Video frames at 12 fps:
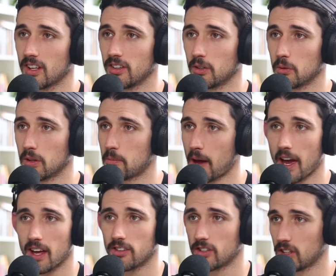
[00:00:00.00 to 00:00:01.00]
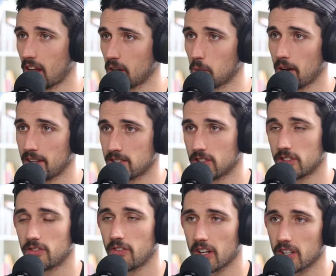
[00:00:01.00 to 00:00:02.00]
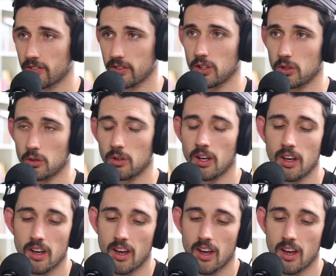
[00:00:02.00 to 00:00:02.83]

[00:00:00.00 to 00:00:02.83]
and they're with bands or light weights, and there's very few